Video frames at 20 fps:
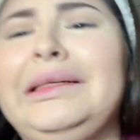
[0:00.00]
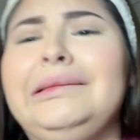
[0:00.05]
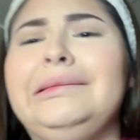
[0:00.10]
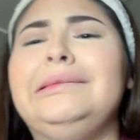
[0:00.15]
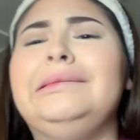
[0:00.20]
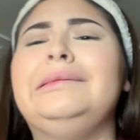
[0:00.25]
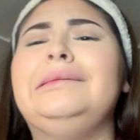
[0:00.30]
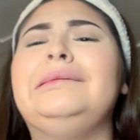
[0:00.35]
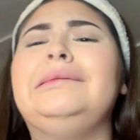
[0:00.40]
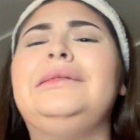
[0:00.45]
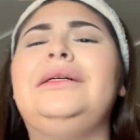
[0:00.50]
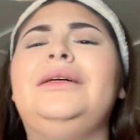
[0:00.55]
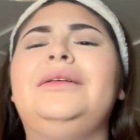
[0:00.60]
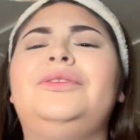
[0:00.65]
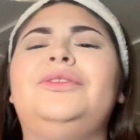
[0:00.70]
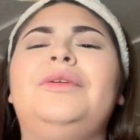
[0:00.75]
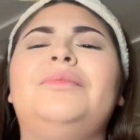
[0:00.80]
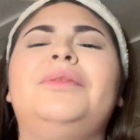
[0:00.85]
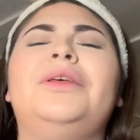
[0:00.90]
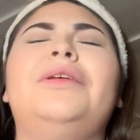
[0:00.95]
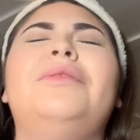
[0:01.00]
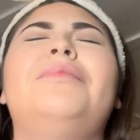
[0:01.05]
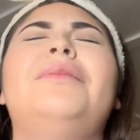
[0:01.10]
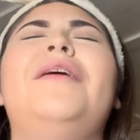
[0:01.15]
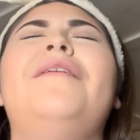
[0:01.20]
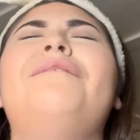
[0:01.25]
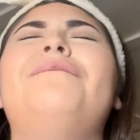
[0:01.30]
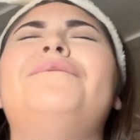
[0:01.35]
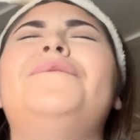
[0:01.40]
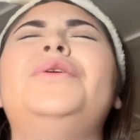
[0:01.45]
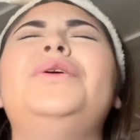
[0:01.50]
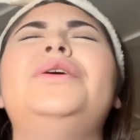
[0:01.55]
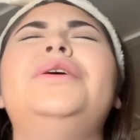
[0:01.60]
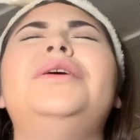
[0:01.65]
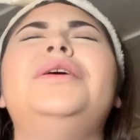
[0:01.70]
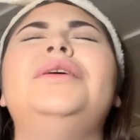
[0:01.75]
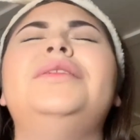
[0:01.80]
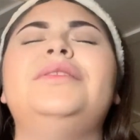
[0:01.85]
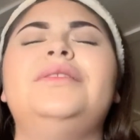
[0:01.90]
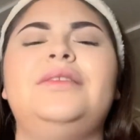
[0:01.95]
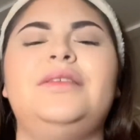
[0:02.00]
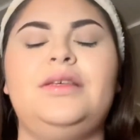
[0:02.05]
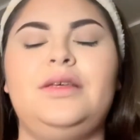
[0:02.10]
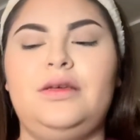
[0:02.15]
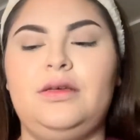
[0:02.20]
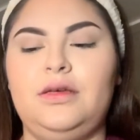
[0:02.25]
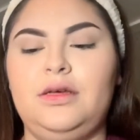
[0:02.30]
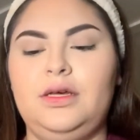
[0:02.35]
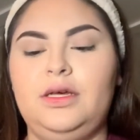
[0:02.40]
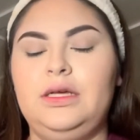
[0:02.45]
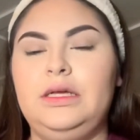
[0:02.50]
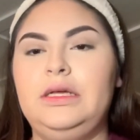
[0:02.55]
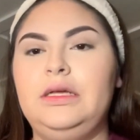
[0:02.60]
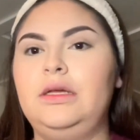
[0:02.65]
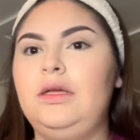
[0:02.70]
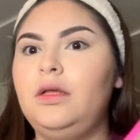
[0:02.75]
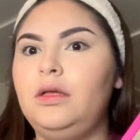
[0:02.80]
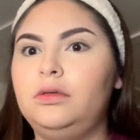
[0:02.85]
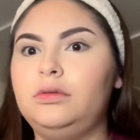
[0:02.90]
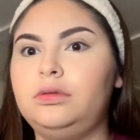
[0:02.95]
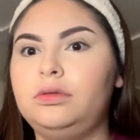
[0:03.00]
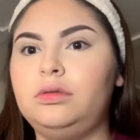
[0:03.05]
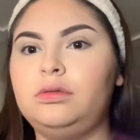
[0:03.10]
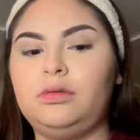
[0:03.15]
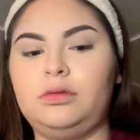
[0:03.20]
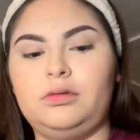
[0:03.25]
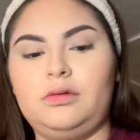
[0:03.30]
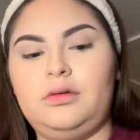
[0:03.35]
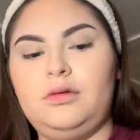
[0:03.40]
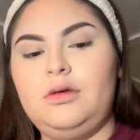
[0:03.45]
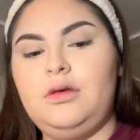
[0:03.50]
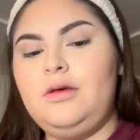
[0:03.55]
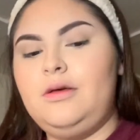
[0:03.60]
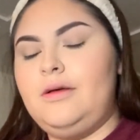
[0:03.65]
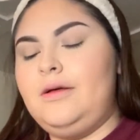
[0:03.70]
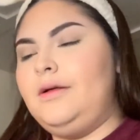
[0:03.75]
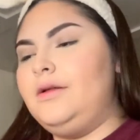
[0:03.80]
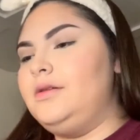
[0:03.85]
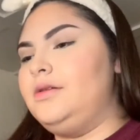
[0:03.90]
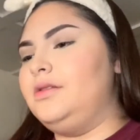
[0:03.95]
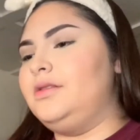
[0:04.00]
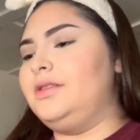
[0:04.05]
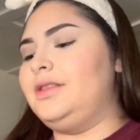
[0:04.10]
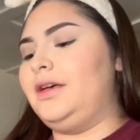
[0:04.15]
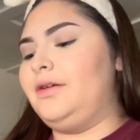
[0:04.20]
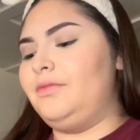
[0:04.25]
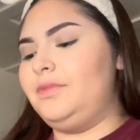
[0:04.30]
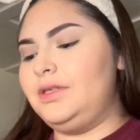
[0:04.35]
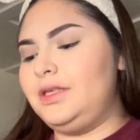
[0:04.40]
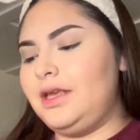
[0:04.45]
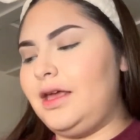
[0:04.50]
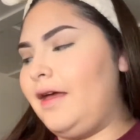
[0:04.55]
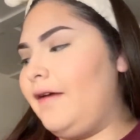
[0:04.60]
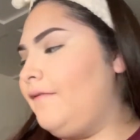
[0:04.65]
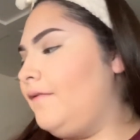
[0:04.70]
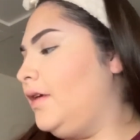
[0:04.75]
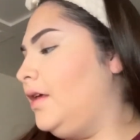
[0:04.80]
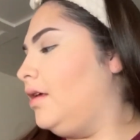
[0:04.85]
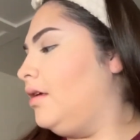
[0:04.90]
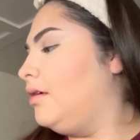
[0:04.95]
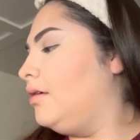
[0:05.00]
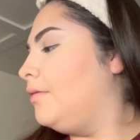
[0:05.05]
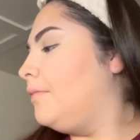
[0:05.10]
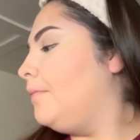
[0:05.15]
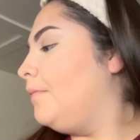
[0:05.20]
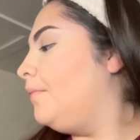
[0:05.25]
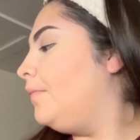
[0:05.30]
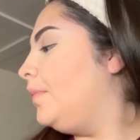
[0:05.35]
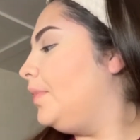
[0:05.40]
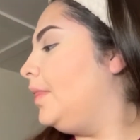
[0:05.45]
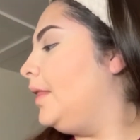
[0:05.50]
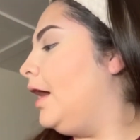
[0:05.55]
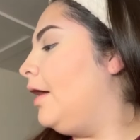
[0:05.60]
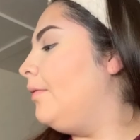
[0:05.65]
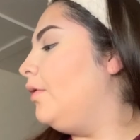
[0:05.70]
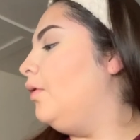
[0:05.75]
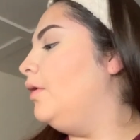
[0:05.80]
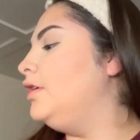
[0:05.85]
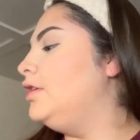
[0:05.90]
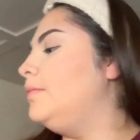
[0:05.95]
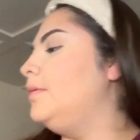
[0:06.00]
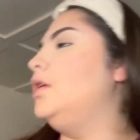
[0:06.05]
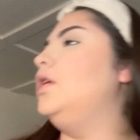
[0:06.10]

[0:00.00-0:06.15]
Oh, I dropped that on my foot. Oh, that was heavy. Now I'm going to be